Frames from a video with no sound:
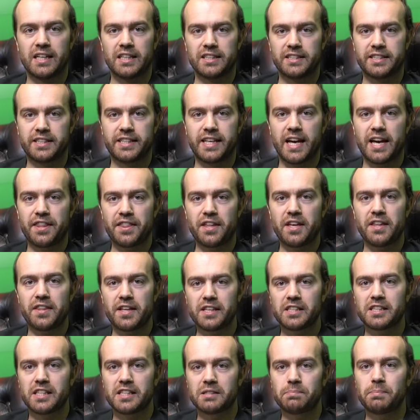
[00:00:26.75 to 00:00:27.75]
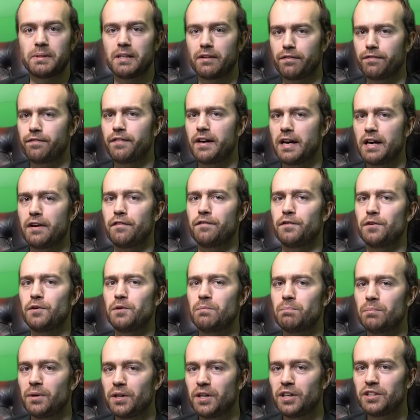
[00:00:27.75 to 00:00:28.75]
Together, there's been a fair
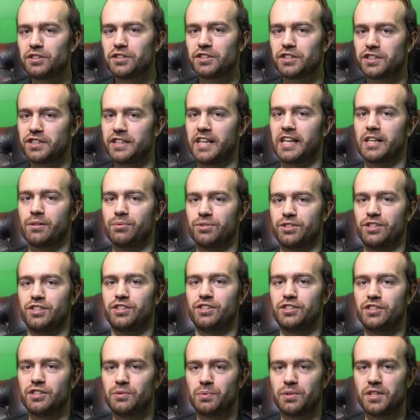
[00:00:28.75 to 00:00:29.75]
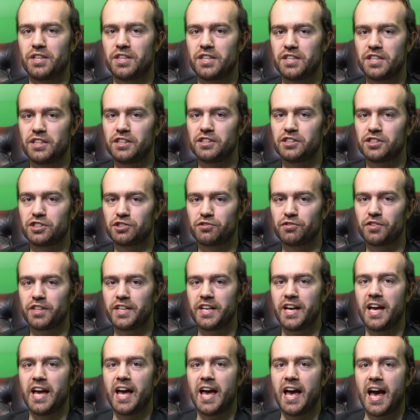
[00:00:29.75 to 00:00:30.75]
few mergers and acquisitions within the industry,